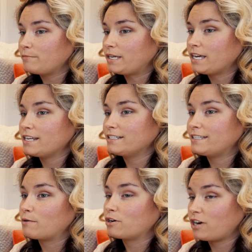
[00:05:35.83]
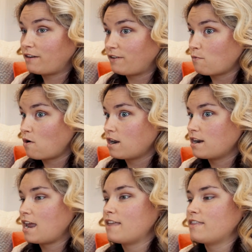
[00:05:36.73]
because they were craving
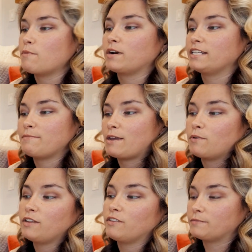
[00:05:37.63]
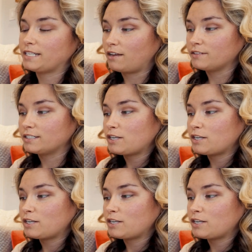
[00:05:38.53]
one and they wanted to make one themselves.